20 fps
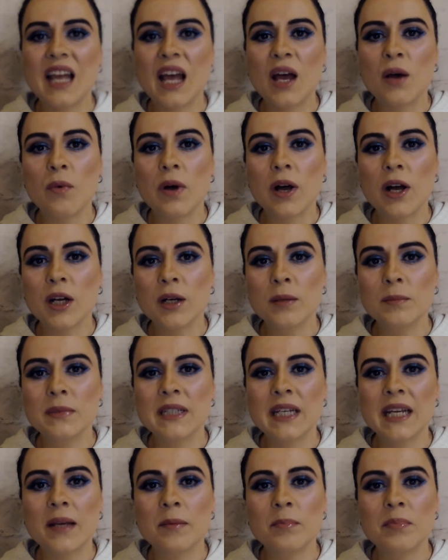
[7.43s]
and welcome
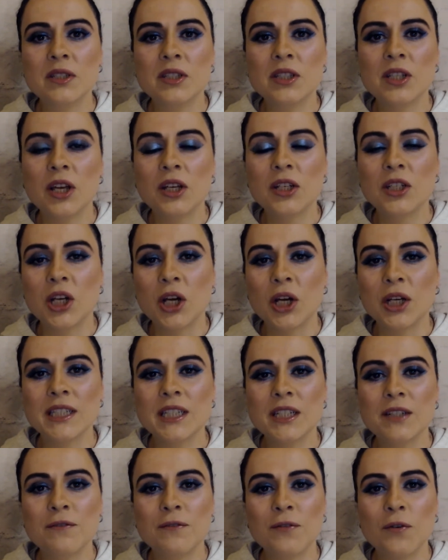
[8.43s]
to episode
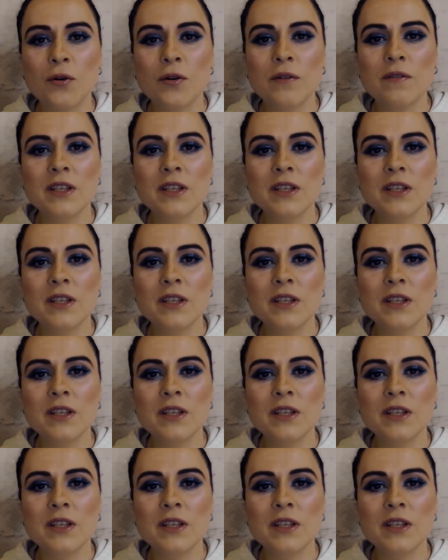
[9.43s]
94